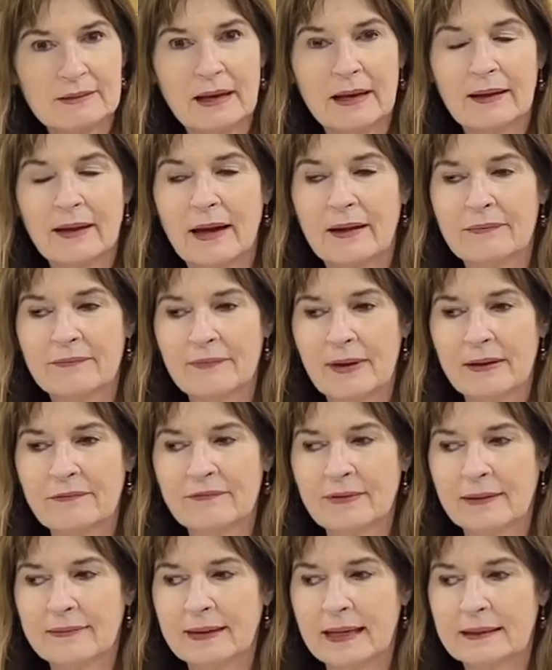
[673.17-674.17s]
I
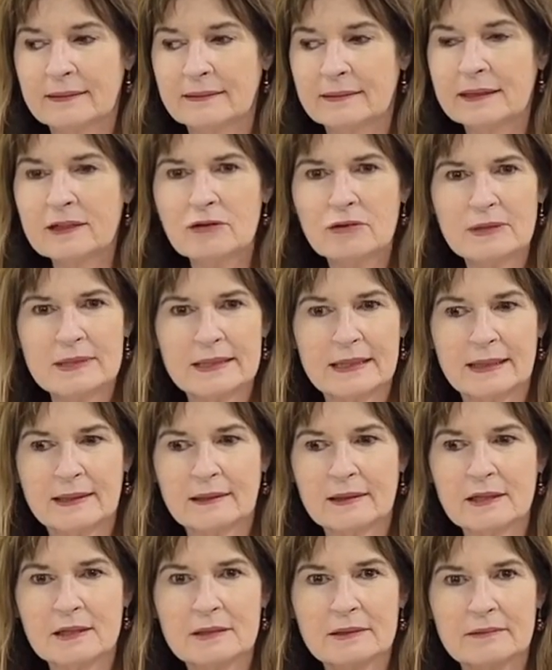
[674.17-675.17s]
found that interesting
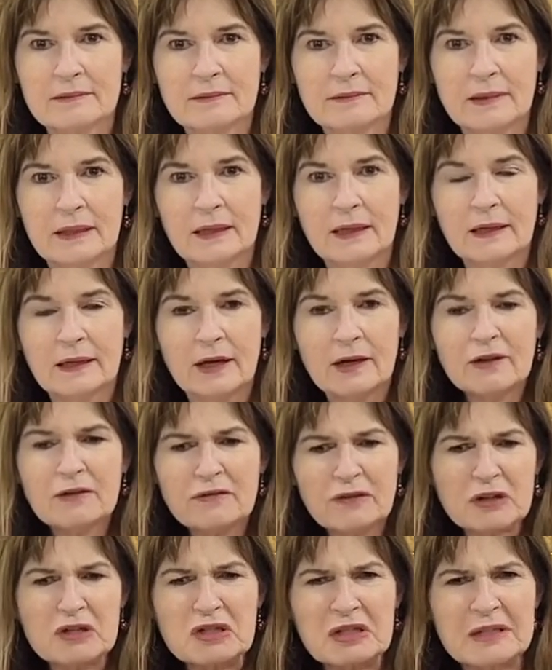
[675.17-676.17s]
because other
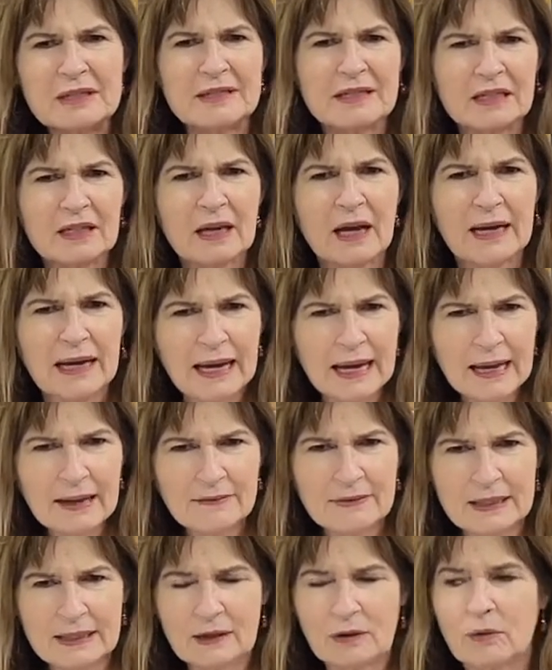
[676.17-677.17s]
versions did not have
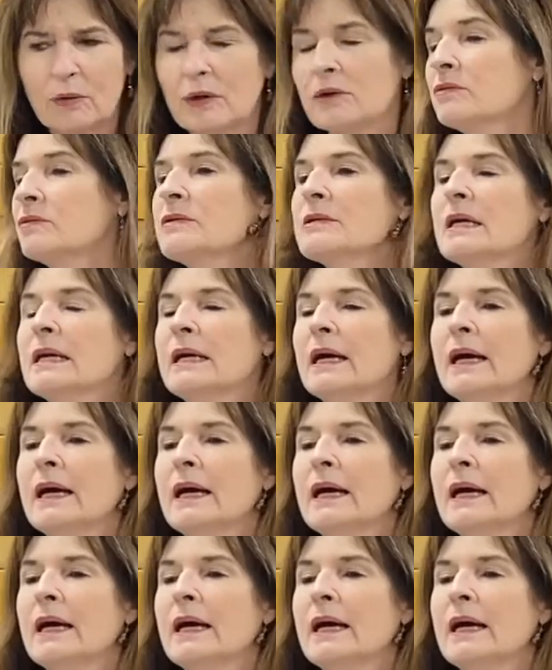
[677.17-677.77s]
it in quotes.